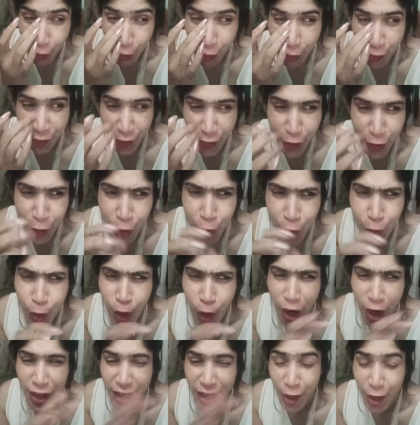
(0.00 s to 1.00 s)
When you
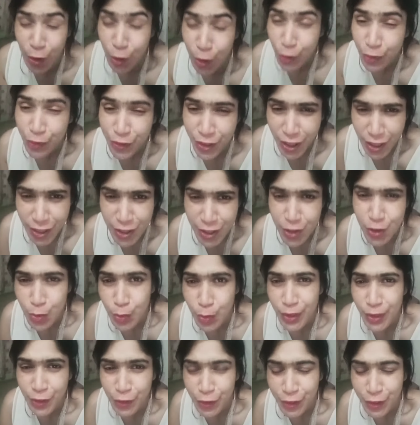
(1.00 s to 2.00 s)
are out of
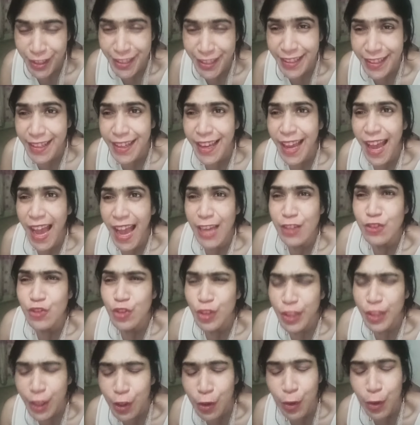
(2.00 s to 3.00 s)
touch with reading,
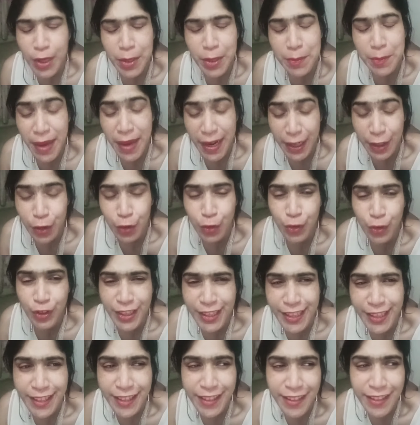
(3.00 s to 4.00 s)
actually going back to
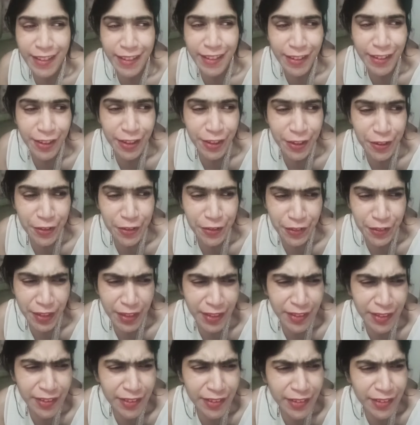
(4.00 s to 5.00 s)
reading
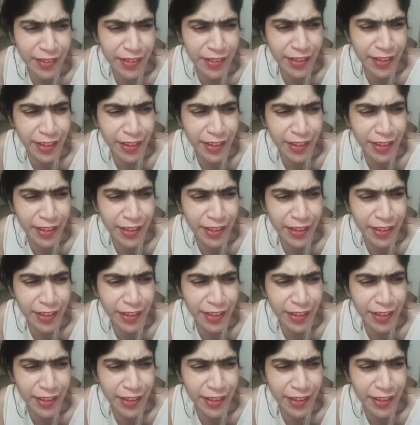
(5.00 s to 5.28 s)
feels